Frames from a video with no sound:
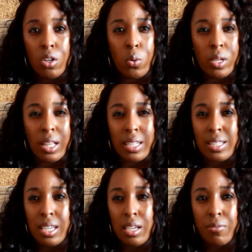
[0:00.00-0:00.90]
Queen
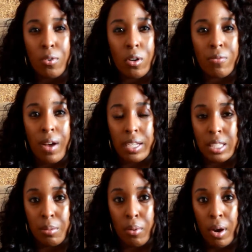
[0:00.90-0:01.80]
Latifah or
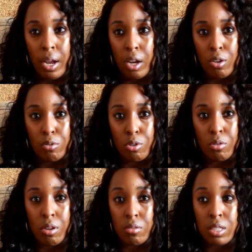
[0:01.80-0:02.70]
Foxy Brown.
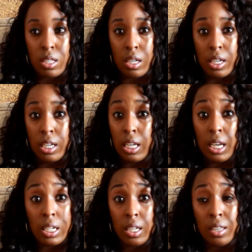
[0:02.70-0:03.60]
You don't see
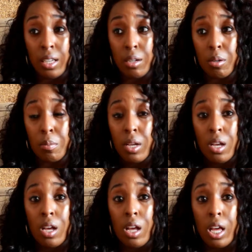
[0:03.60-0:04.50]
any of them
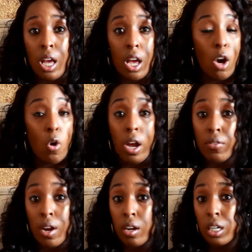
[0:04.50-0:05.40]
or
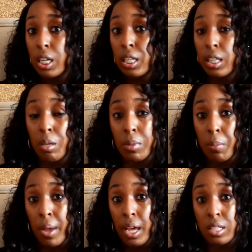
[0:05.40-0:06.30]
ever heard of any of them in
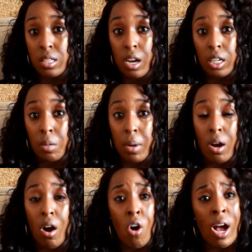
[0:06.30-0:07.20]
the past talking
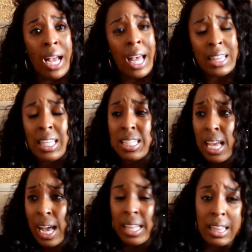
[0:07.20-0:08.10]
about, oh, I got this,
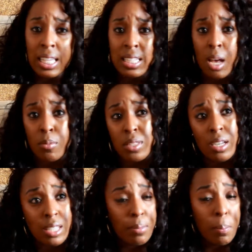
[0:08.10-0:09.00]
I got these album
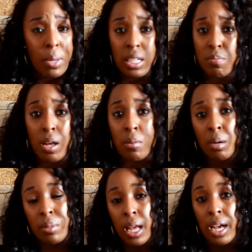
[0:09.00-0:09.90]
sales, I'm the best, blah
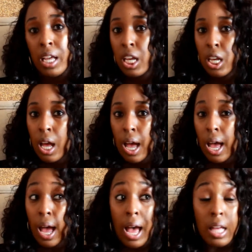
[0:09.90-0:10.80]
blah blah.
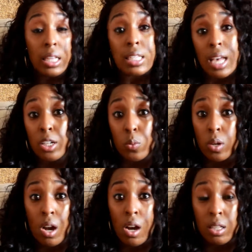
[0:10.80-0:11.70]
At least I don't
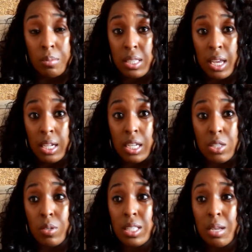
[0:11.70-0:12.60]
recall them saying that.
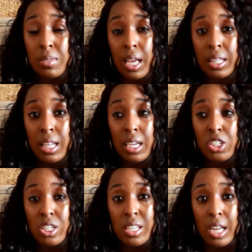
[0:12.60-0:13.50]
So it seems like Nicki,
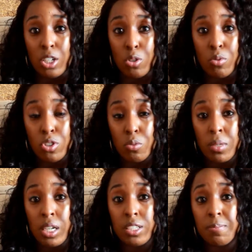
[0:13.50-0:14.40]
she's kind of doing too
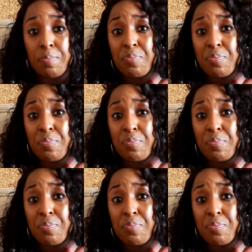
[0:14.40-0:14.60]
much.